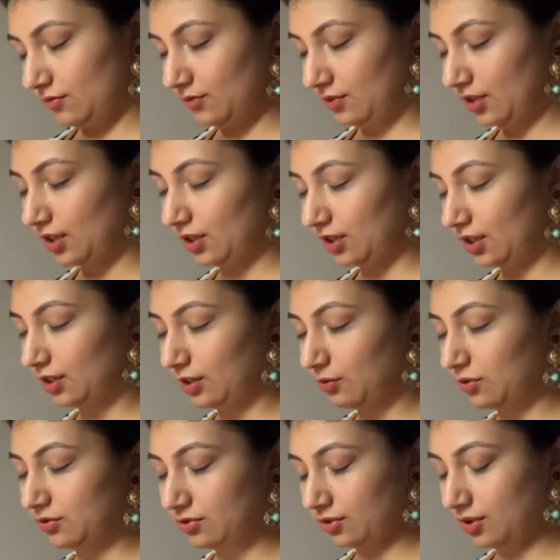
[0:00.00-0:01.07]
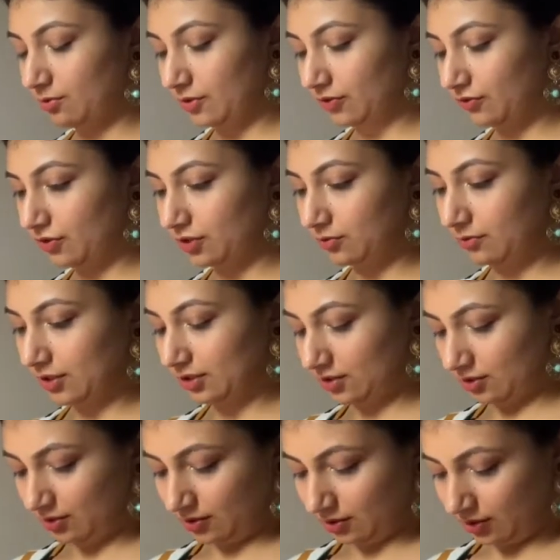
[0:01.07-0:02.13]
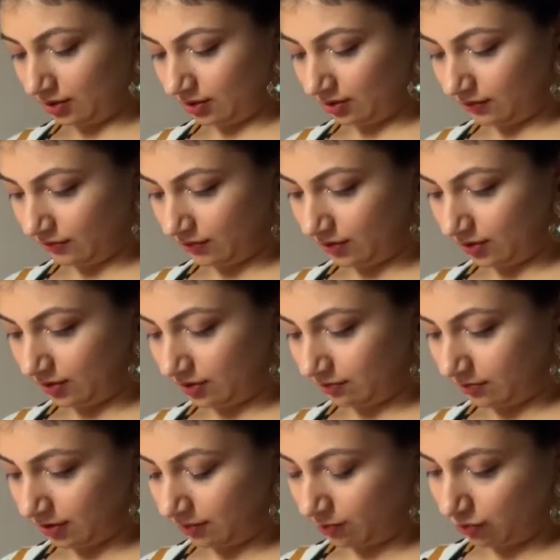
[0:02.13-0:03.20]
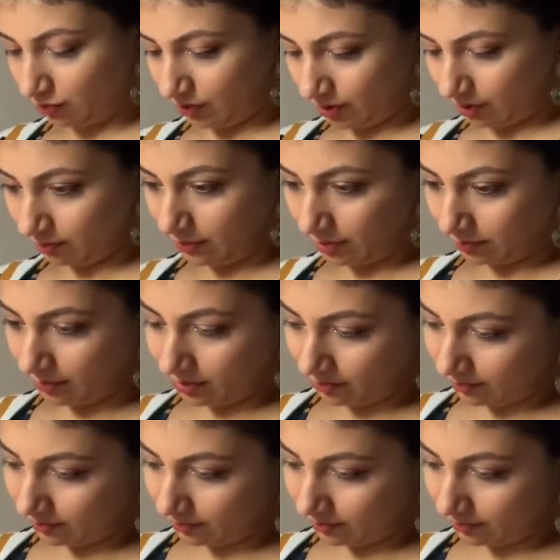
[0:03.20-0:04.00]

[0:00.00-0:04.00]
Anything that wants to come up for the masculine. I can feel something poking my bum.